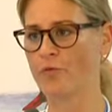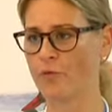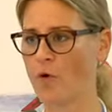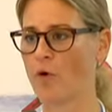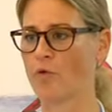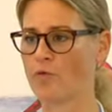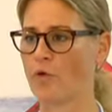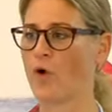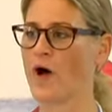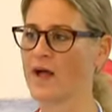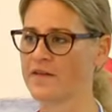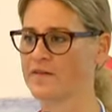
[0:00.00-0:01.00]

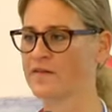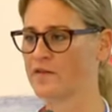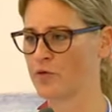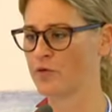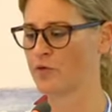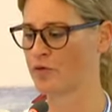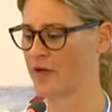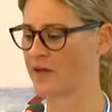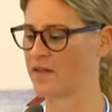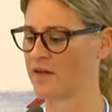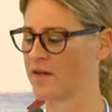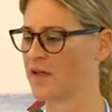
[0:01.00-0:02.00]
for us, so to
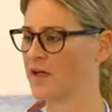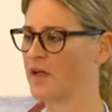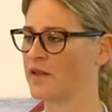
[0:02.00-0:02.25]
say, the